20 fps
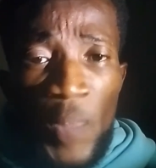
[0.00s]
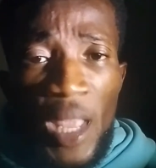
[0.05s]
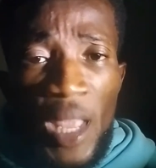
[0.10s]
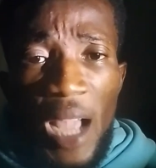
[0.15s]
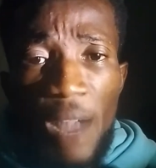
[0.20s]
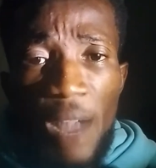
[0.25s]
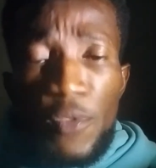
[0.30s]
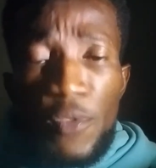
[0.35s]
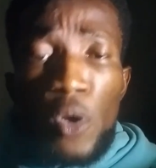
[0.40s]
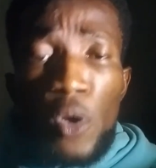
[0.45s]

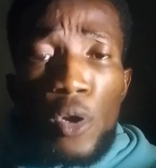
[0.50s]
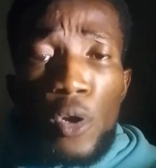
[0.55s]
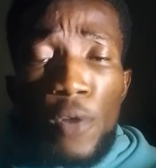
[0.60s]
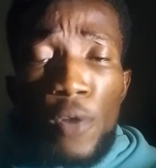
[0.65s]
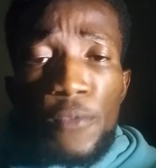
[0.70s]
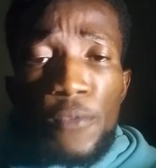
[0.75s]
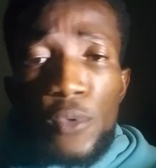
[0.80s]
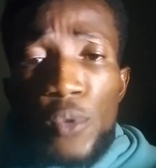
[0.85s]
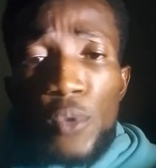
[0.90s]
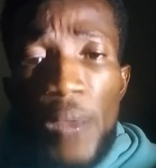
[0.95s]
I've done a lot of
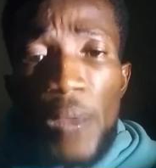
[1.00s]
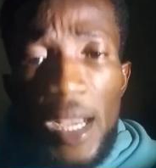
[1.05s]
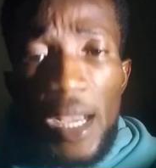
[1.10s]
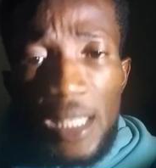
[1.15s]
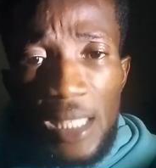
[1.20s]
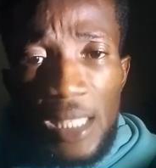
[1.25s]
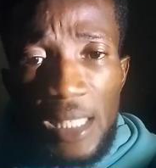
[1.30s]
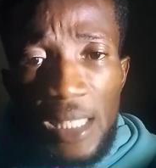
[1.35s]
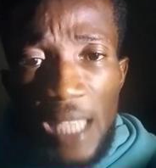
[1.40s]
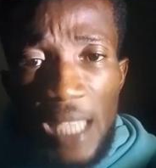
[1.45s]

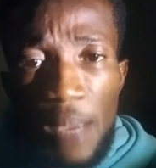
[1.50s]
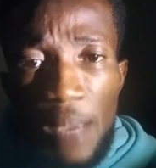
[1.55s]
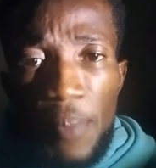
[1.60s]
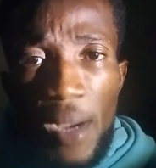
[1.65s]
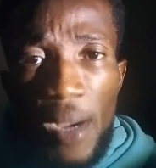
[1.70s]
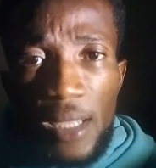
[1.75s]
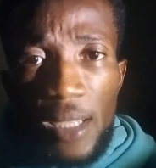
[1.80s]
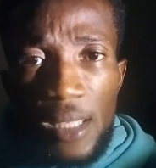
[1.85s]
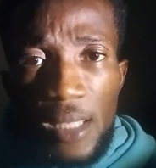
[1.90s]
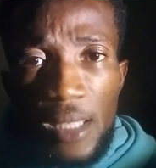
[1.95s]
tutorials in time
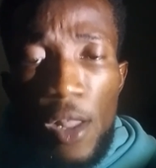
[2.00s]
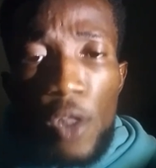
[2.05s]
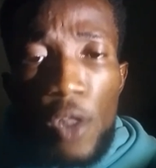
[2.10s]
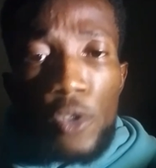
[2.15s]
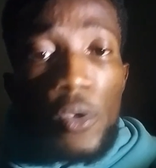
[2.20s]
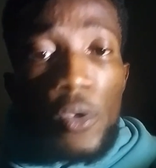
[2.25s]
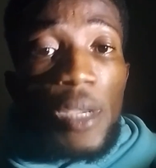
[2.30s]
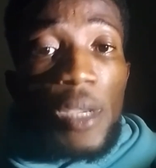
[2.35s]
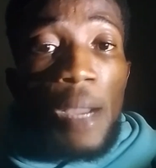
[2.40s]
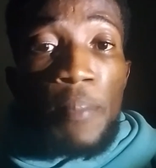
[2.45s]
past. So
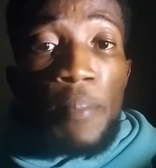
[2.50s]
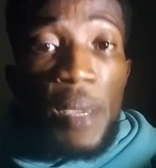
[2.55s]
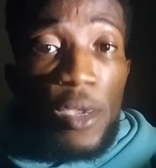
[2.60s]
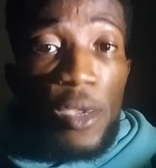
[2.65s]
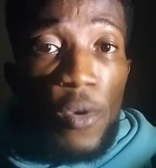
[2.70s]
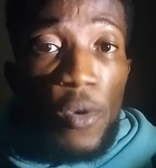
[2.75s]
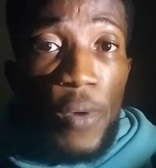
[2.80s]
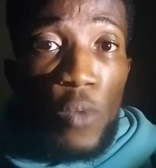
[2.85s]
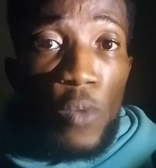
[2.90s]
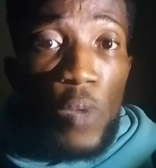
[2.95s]
you can make
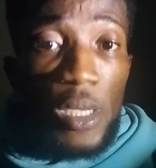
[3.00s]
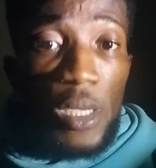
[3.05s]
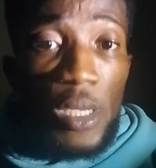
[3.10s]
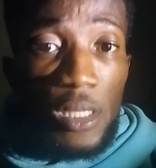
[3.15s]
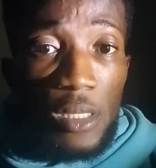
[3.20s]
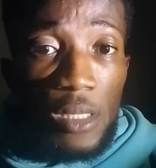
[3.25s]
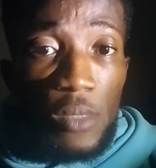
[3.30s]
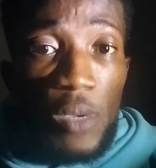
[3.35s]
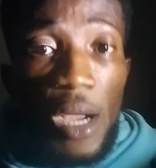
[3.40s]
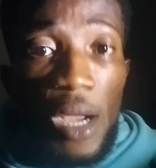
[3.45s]
your request.
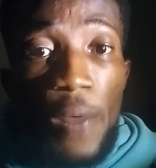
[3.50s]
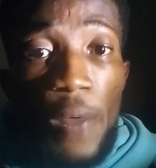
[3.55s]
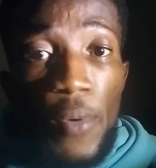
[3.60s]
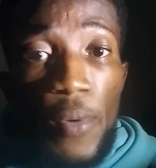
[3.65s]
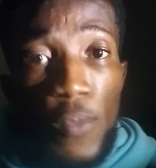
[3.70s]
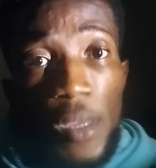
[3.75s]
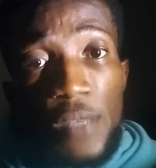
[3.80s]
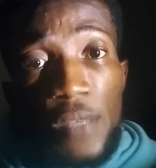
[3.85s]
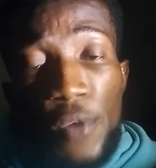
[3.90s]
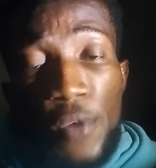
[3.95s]
You can
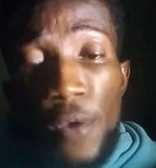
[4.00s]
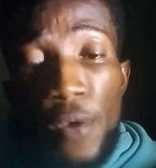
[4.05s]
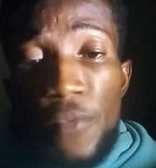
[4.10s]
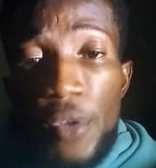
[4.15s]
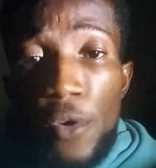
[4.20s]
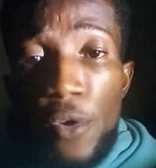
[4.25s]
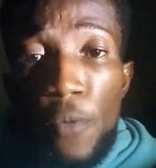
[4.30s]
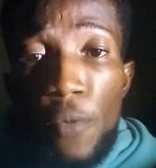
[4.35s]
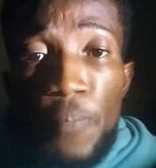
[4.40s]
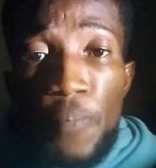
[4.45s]
request for your
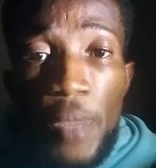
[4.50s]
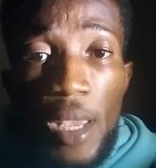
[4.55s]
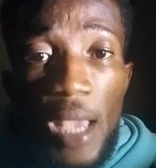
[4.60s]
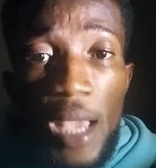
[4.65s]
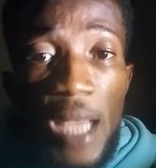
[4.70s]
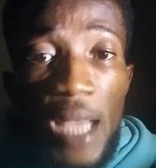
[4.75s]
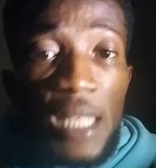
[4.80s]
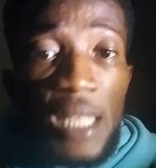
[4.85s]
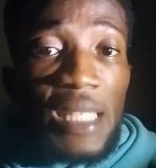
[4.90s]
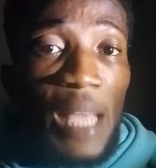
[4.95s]
video,
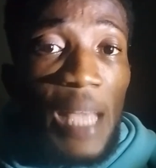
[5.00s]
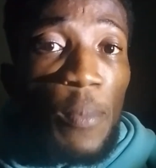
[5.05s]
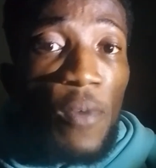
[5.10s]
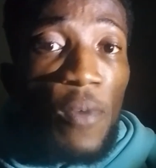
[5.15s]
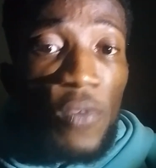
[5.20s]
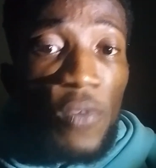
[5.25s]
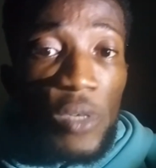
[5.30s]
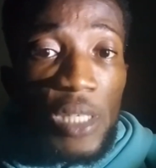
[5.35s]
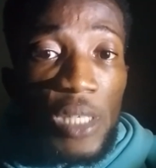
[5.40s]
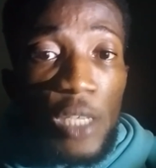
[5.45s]
any type of
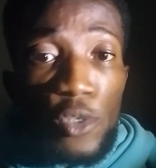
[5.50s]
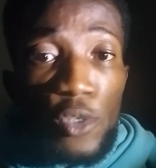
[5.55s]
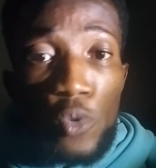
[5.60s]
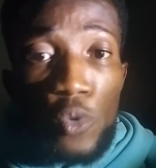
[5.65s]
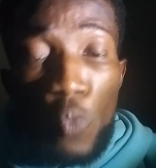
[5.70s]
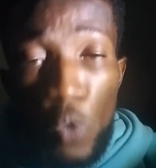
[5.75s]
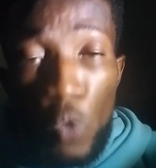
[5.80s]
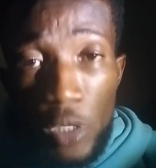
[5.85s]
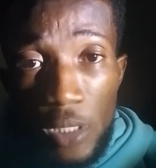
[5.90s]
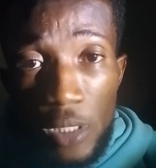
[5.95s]
content you
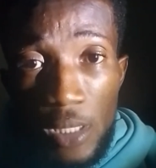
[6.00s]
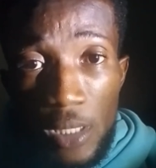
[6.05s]
want.